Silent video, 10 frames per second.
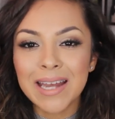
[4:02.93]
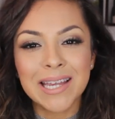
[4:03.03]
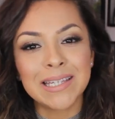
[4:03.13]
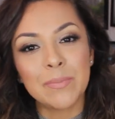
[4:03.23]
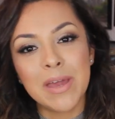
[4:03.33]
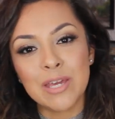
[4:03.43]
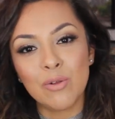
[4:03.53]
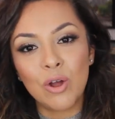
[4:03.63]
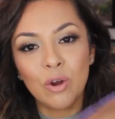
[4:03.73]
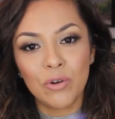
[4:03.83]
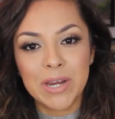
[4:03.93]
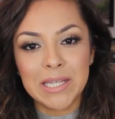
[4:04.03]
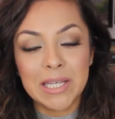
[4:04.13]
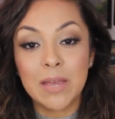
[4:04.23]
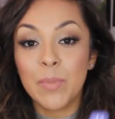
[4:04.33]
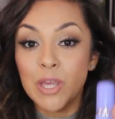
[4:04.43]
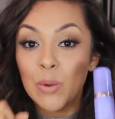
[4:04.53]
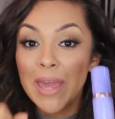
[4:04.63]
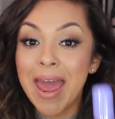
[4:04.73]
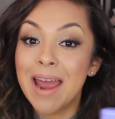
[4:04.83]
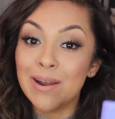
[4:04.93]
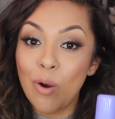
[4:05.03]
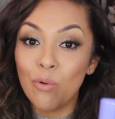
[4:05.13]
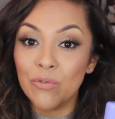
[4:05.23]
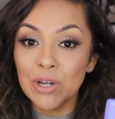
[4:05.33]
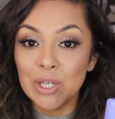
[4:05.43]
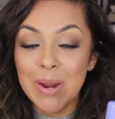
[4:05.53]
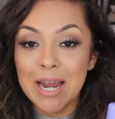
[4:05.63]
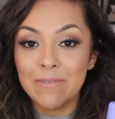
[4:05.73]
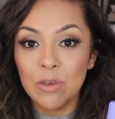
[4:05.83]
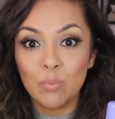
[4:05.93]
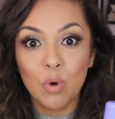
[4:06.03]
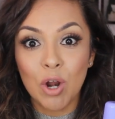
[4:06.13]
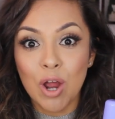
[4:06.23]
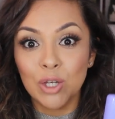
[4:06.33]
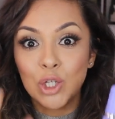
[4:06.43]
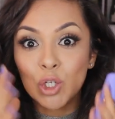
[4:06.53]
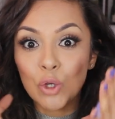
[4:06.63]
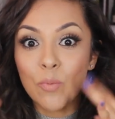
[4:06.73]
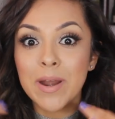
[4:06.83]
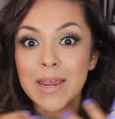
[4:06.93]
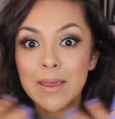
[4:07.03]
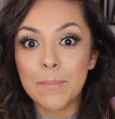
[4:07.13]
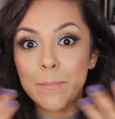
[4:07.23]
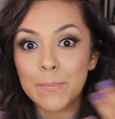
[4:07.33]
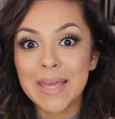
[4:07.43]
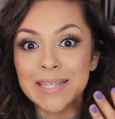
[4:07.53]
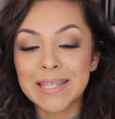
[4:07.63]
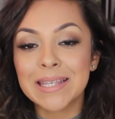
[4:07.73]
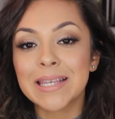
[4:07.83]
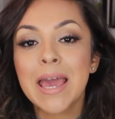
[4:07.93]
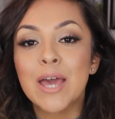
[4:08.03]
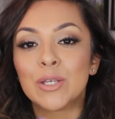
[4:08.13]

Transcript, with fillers: It doesn't make you look greasy, but you can overdo it if you put on too many mists.